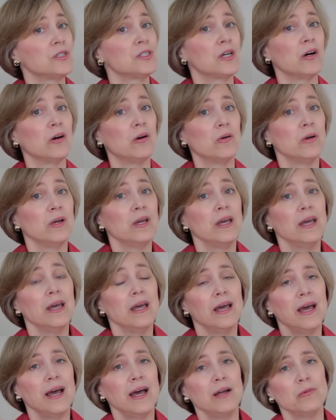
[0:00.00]
so.
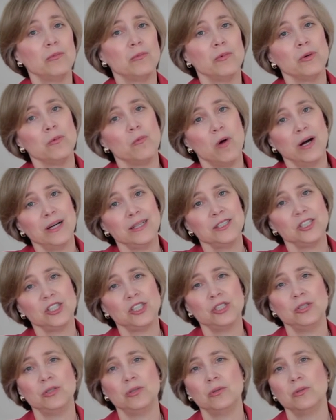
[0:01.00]
And we want
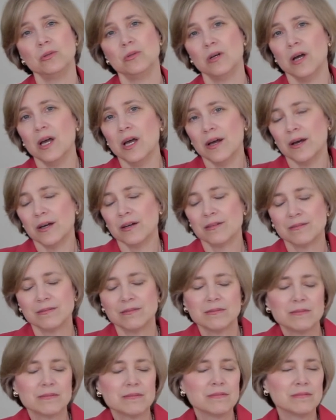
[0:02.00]
to
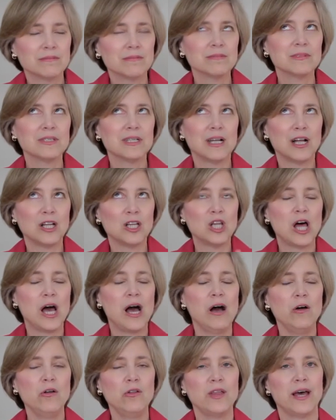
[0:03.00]

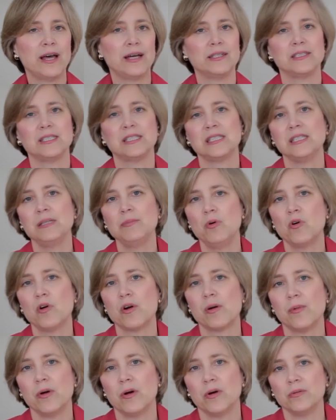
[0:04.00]
allow that sleep
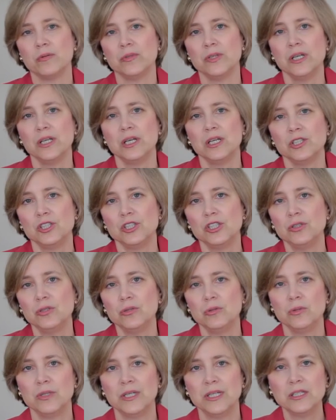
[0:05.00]
hormone
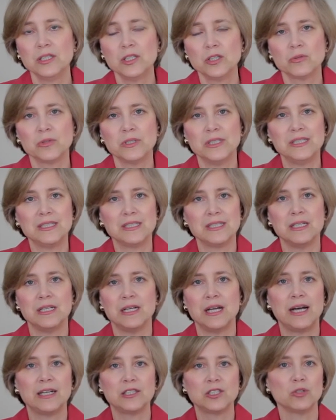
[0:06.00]
to increase in a
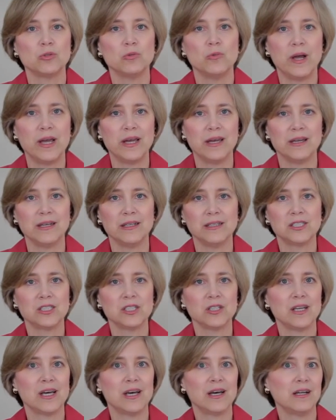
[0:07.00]
natural way
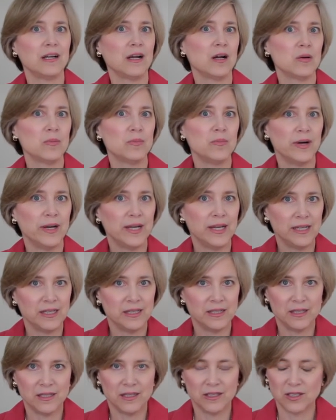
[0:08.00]
so that our
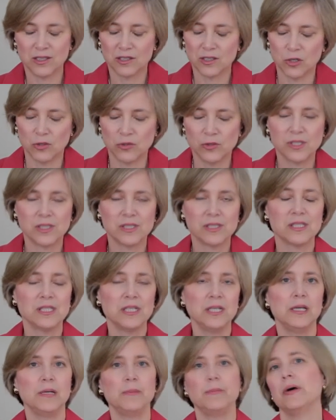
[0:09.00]
brain goes to
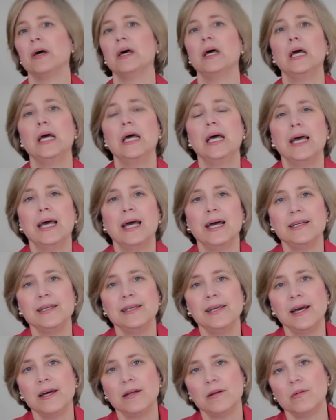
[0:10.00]
sleep. And
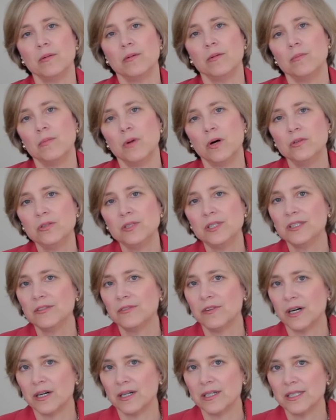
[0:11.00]
yet, most
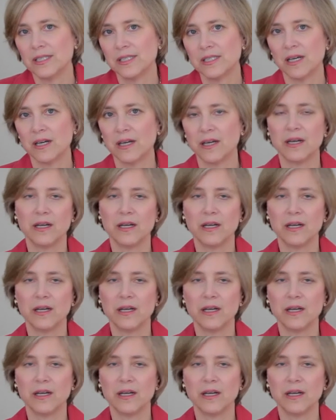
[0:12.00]
of us